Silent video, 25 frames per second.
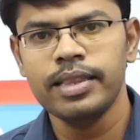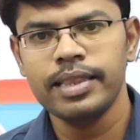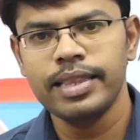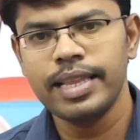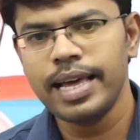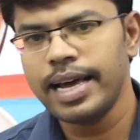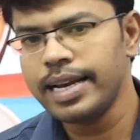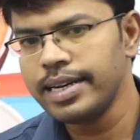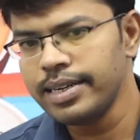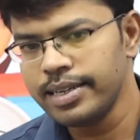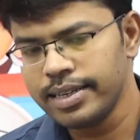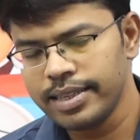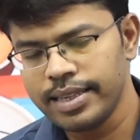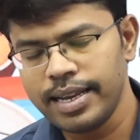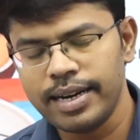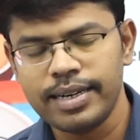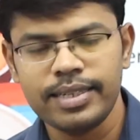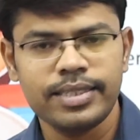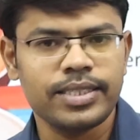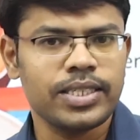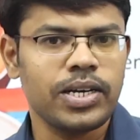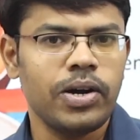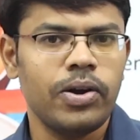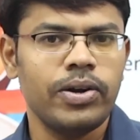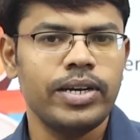Then
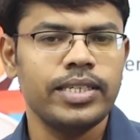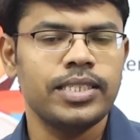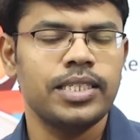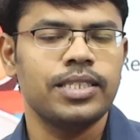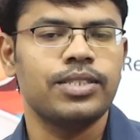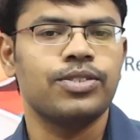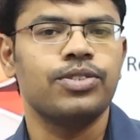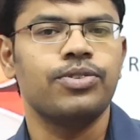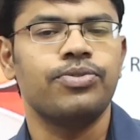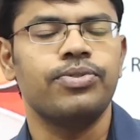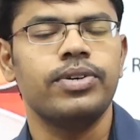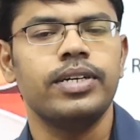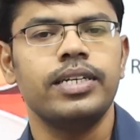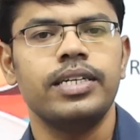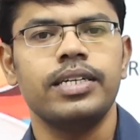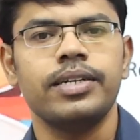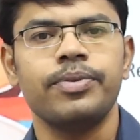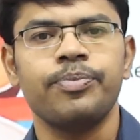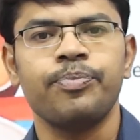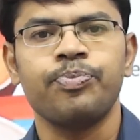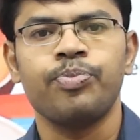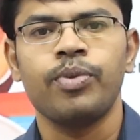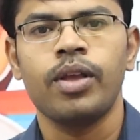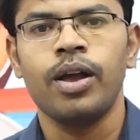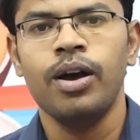that is called as
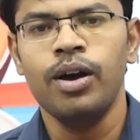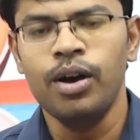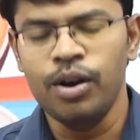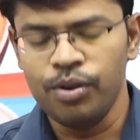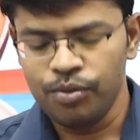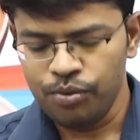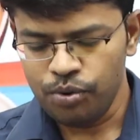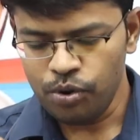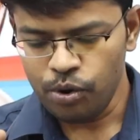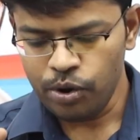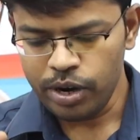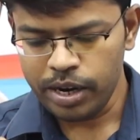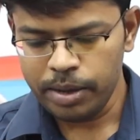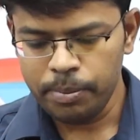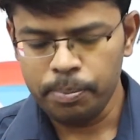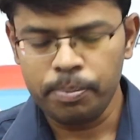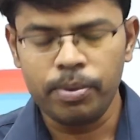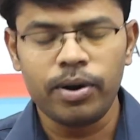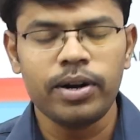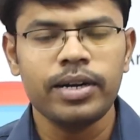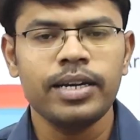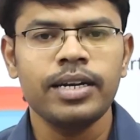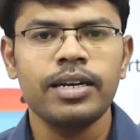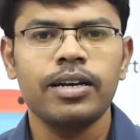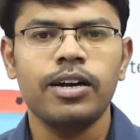exophytic. Four
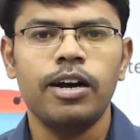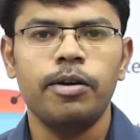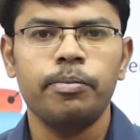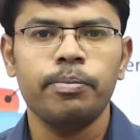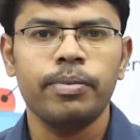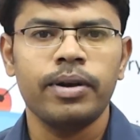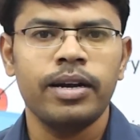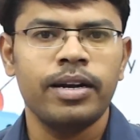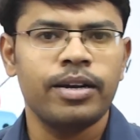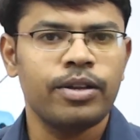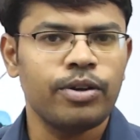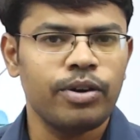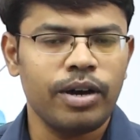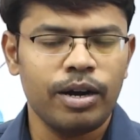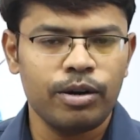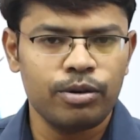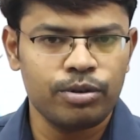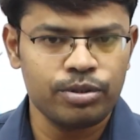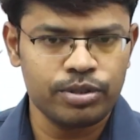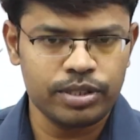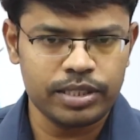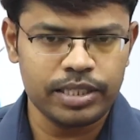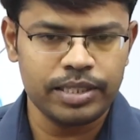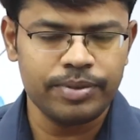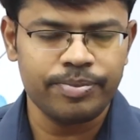important components you
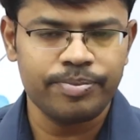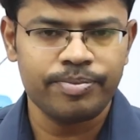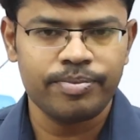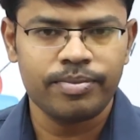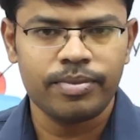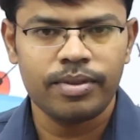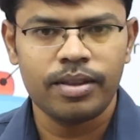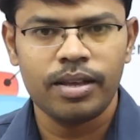have to see.